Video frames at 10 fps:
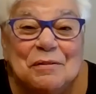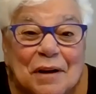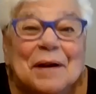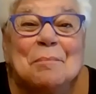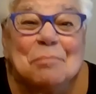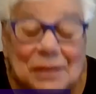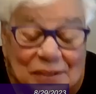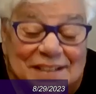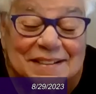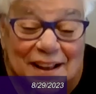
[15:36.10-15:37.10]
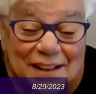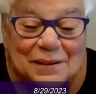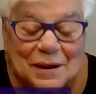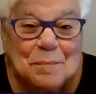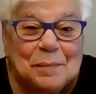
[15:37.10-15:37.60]
we run a million
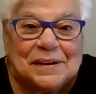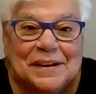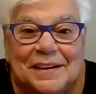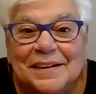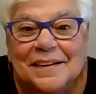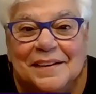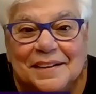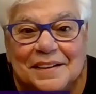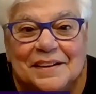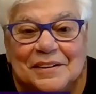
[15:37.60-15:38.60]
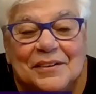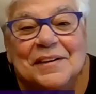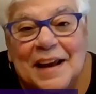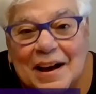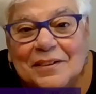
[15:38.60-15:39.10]
dollar company, you know,
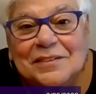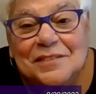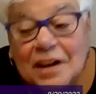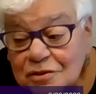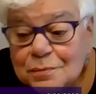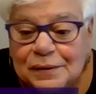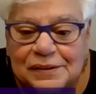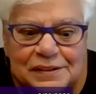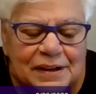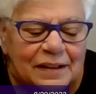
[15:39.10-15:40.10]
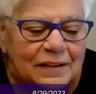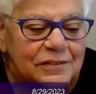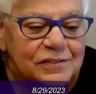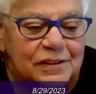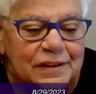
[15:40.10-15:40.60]
and now it's a hundred million
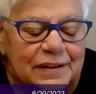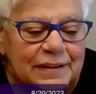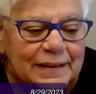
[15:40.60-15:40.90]
dollars.